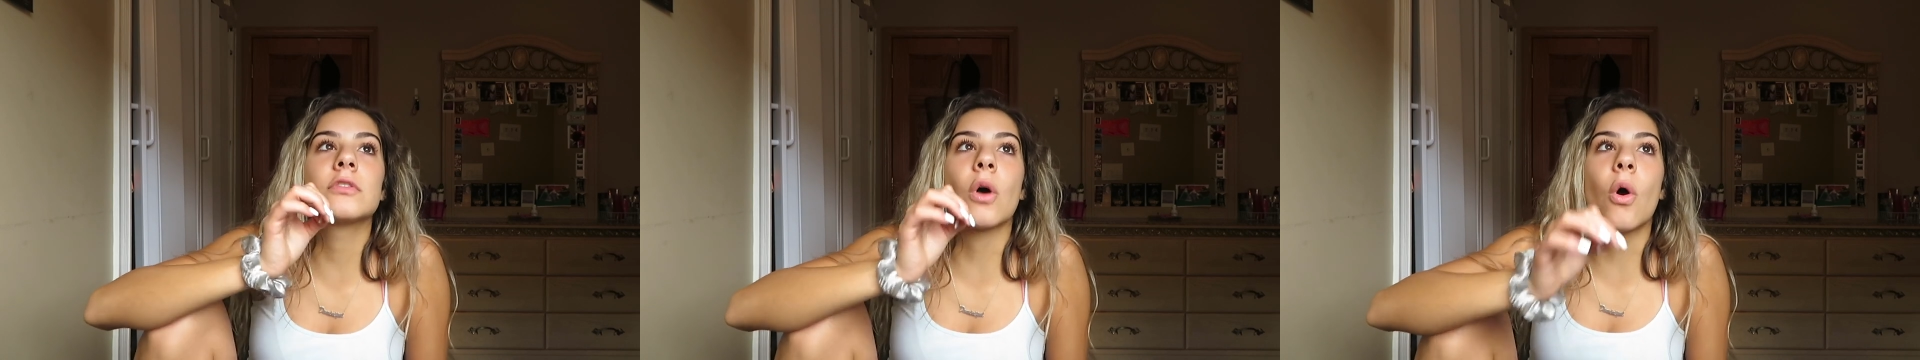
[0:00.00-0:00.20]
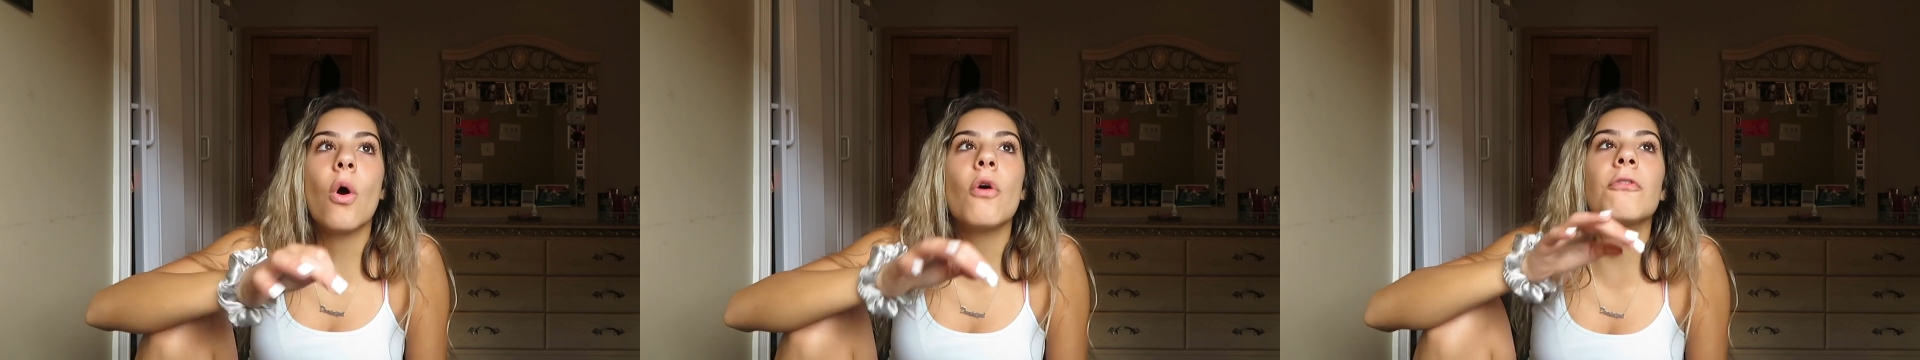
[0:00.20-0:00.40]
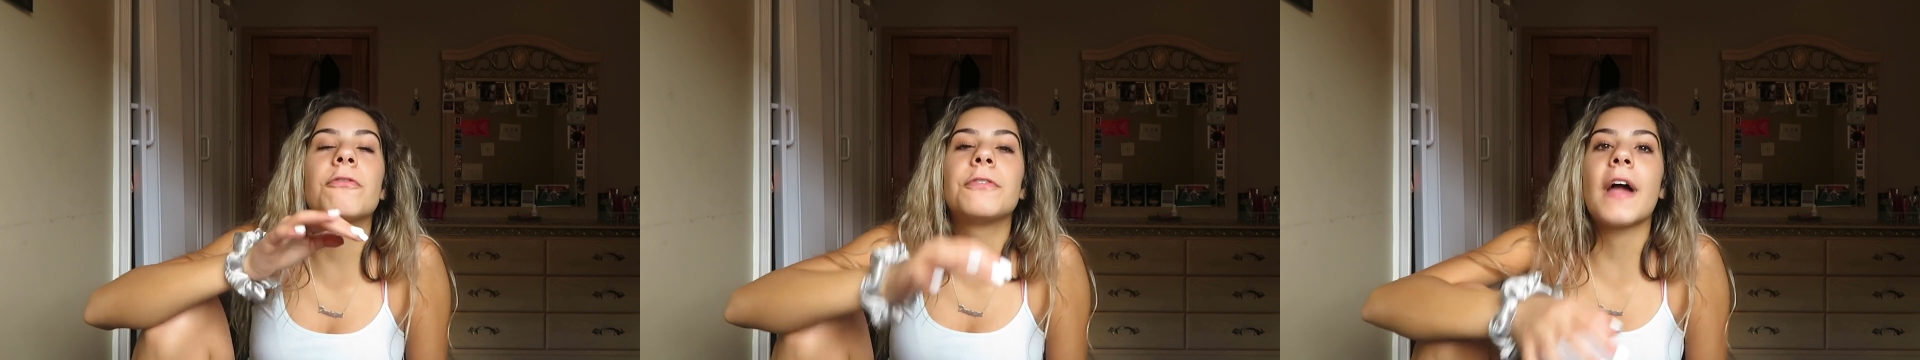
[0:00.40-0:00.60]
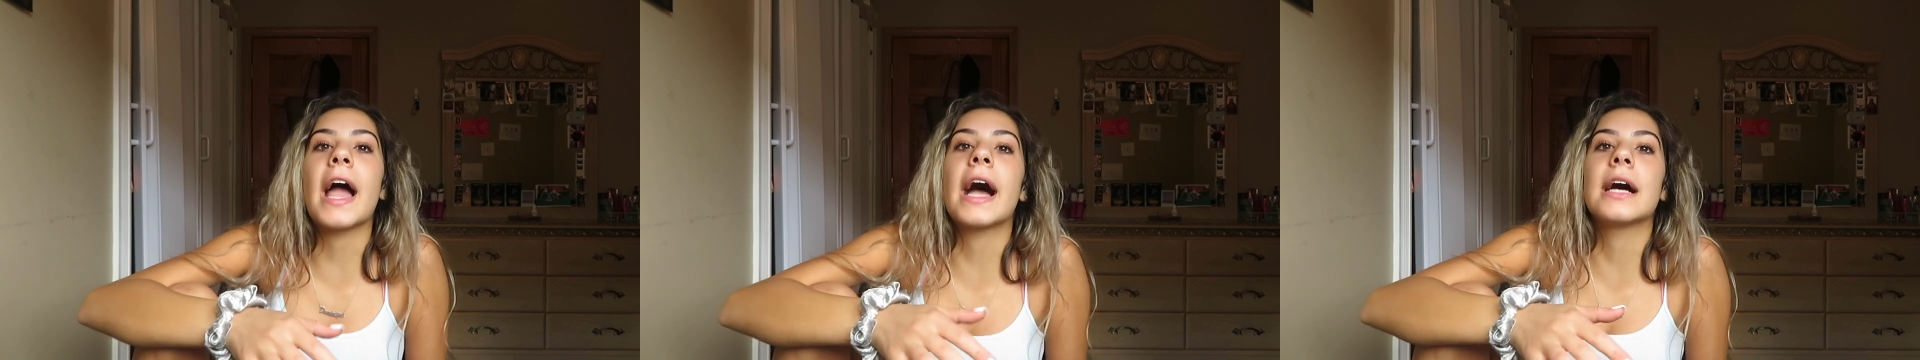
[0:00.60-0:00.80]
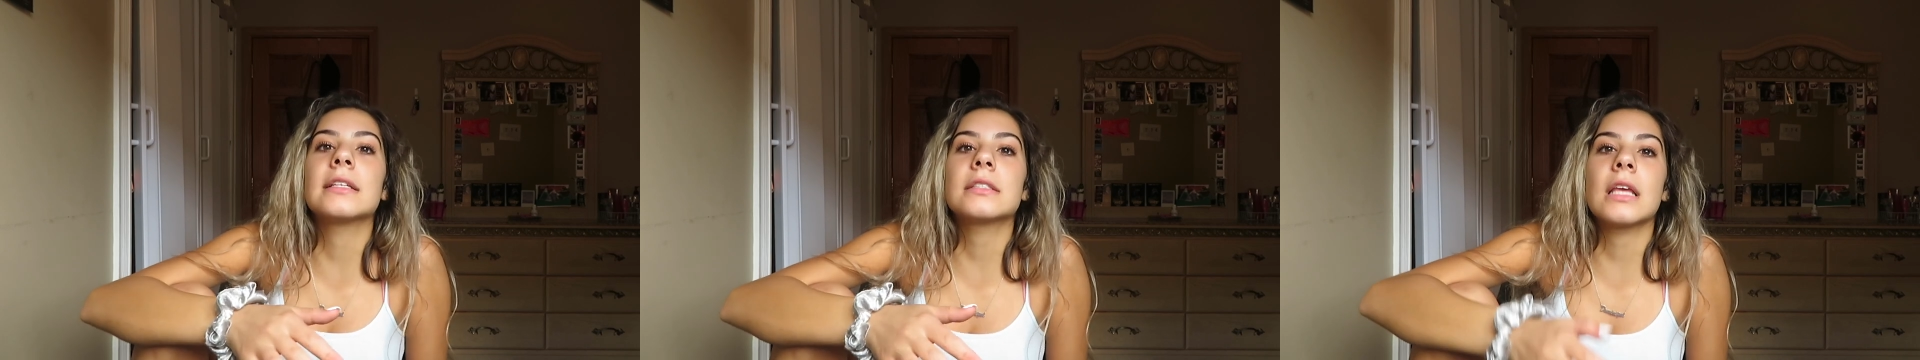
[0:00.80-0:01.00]
so
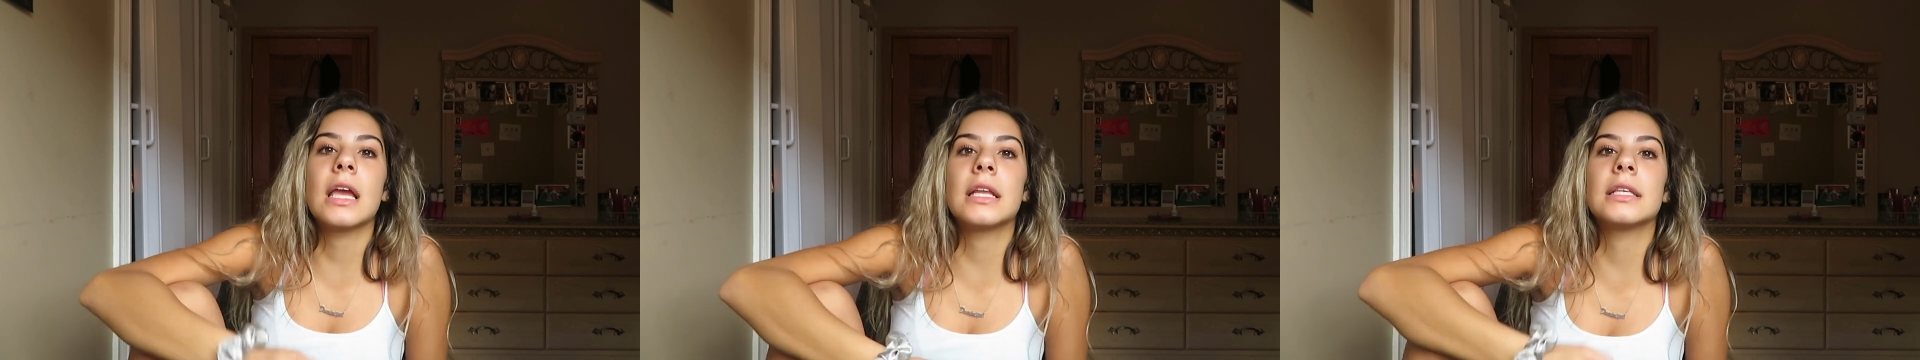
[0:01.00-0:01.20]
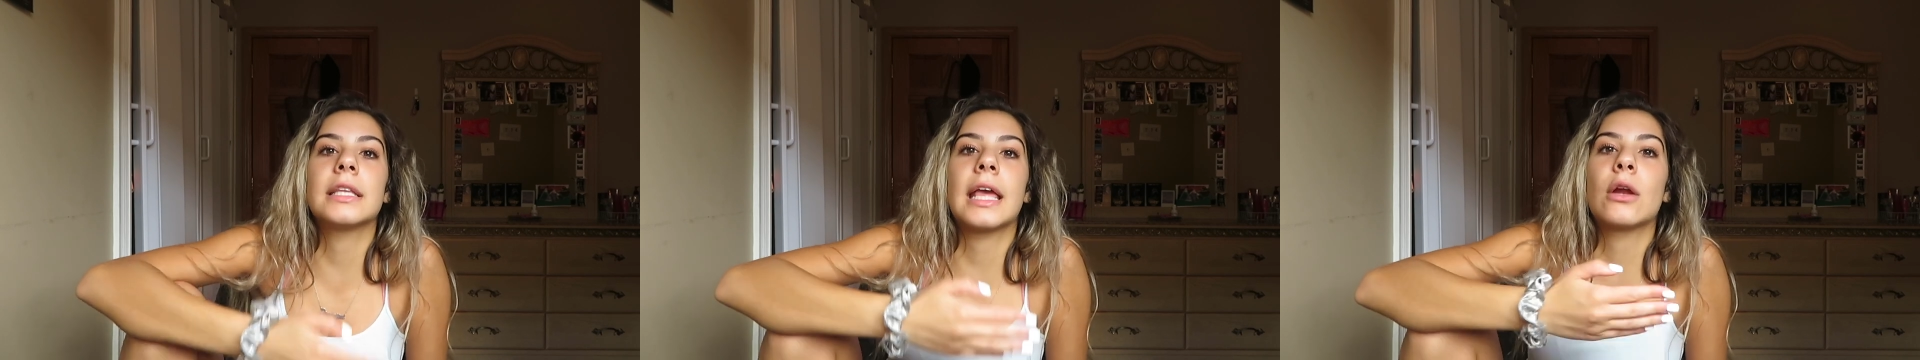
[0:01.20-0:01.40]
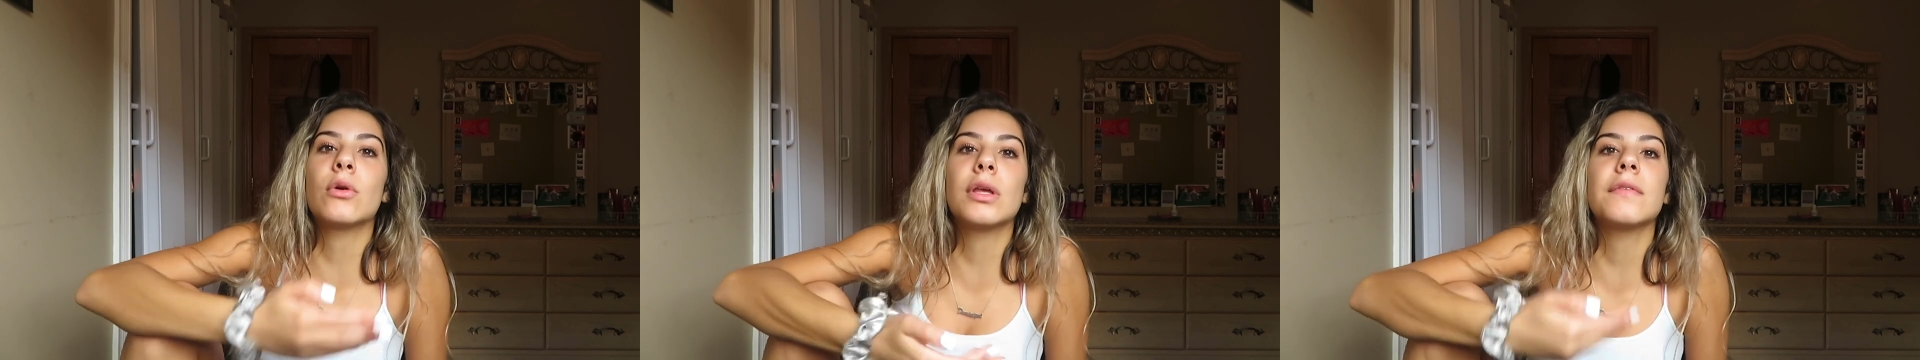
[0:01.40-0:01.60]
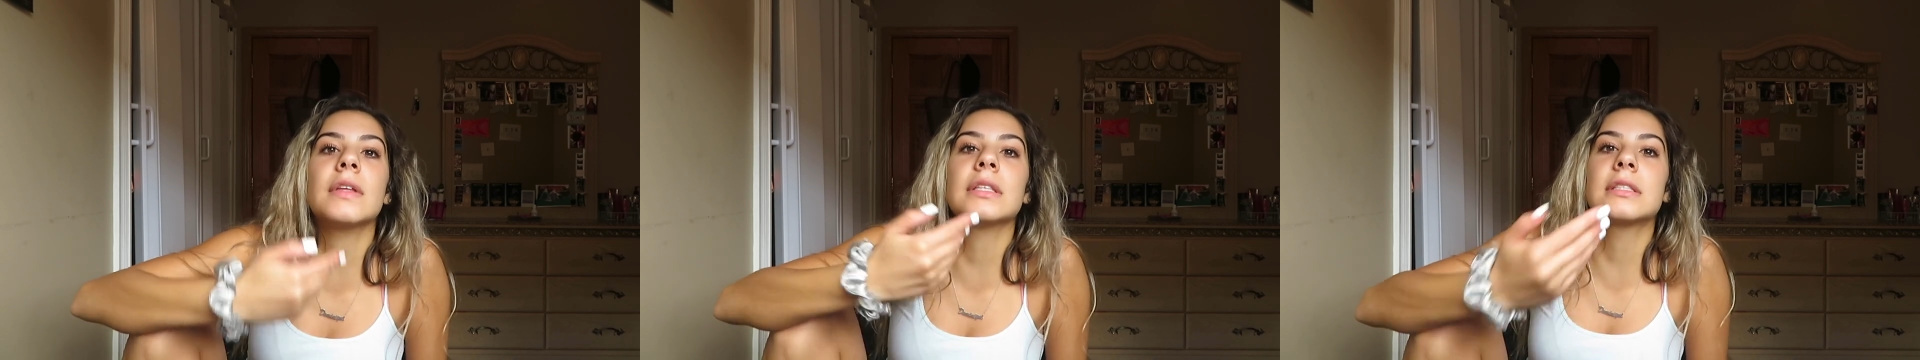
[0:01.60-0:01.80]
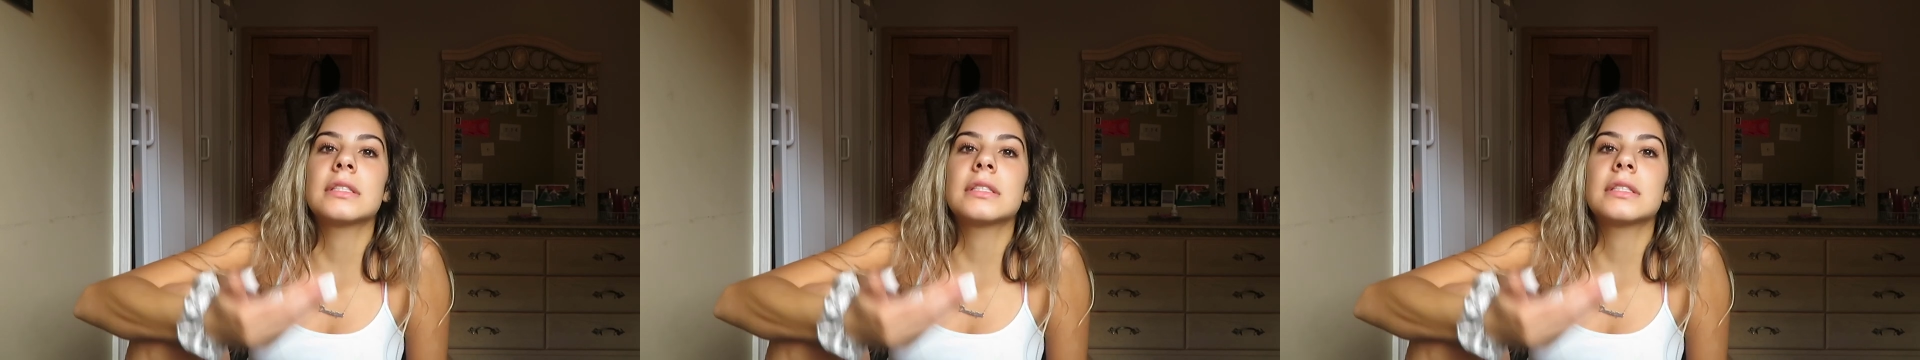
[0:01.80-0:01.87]
fast and they don't even